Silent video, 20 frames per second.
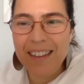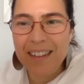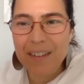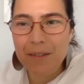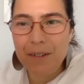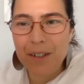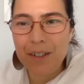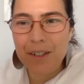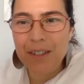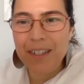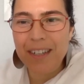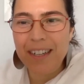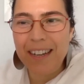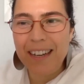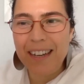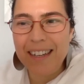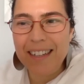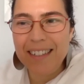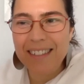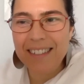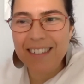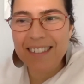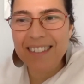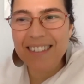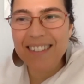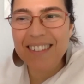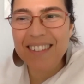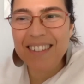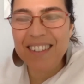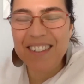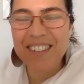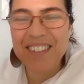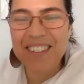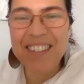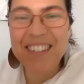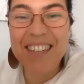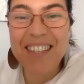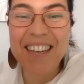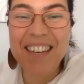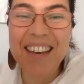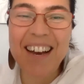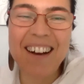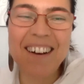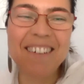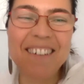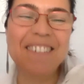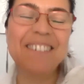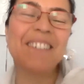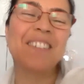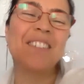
for today. So see how.